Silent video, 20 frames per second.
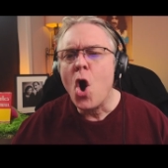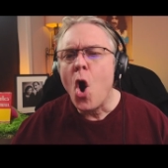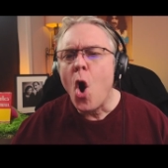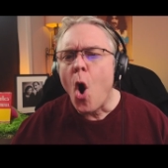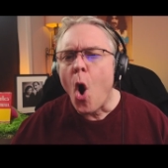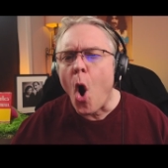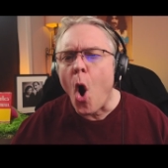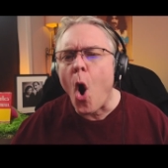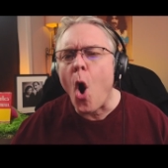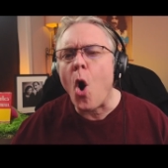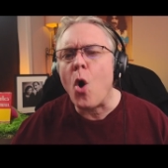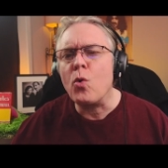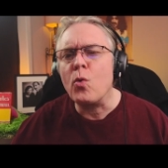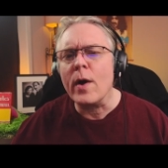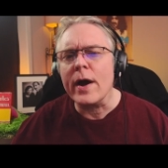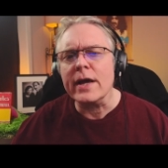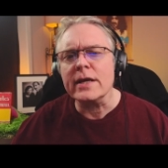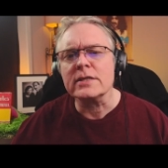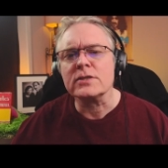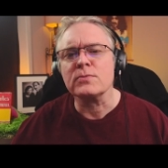
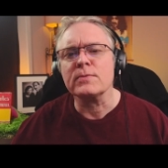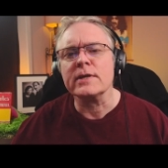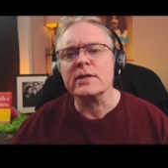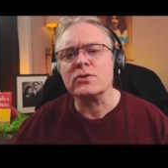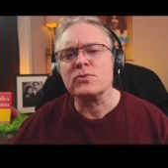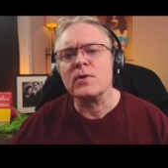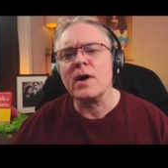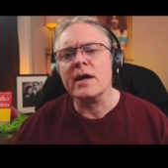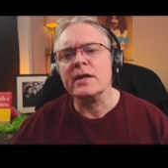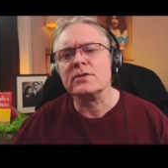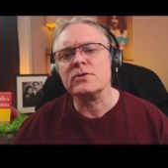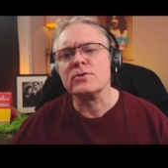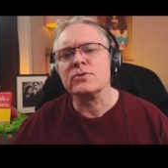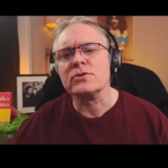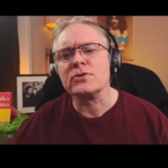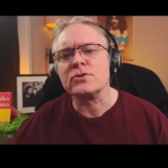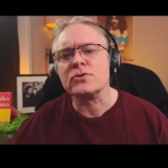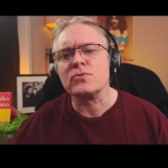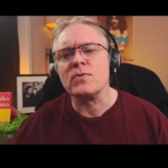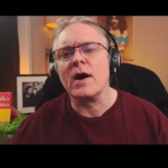Always we try to
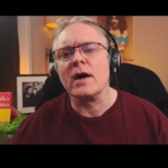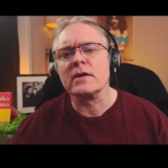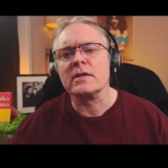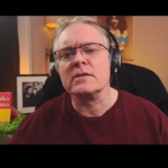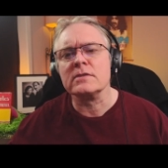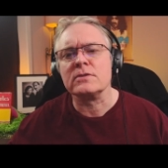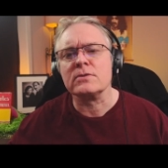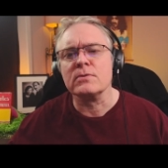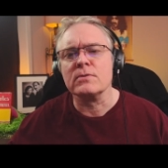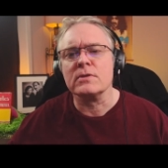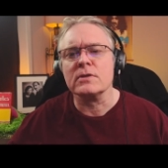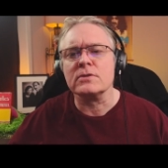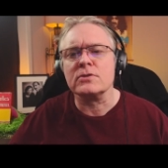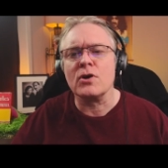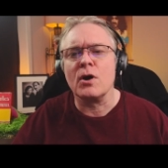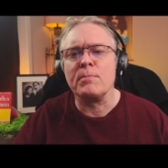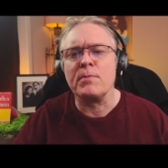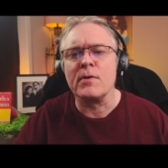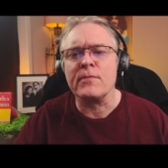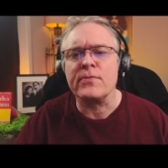struggle to the
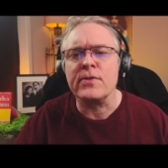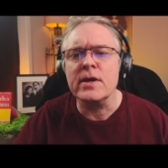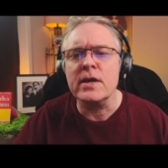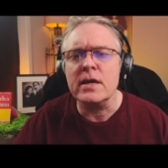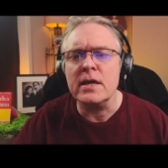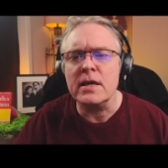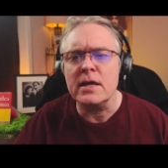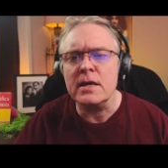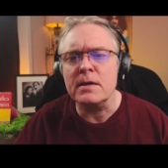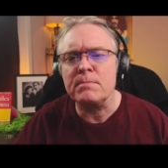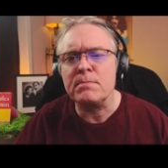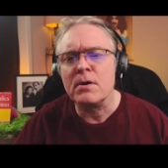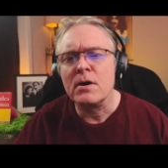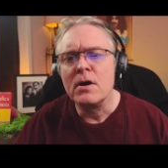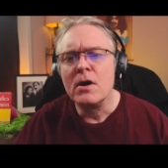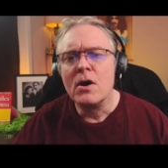top of the heap